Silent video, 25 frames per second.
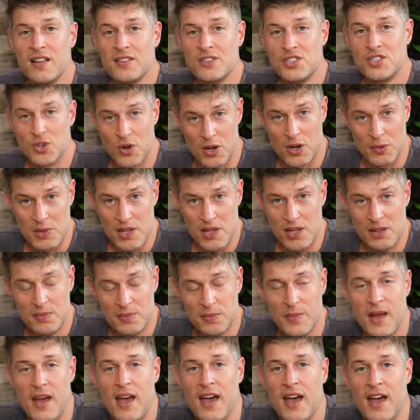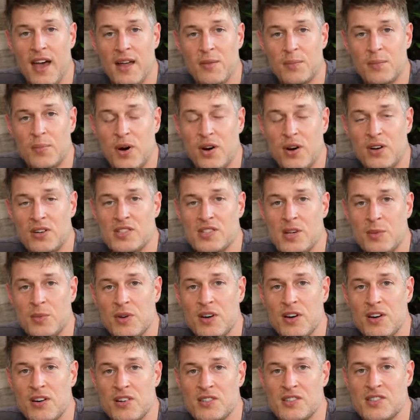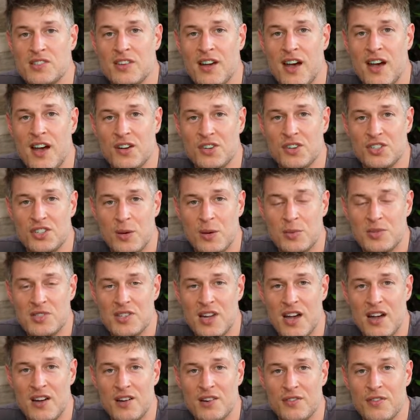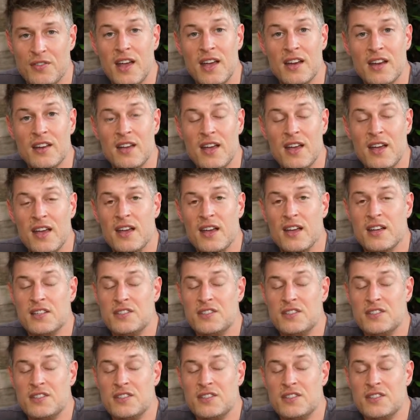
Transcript: join me at Parker Seminars Iron Sharpens Iron event.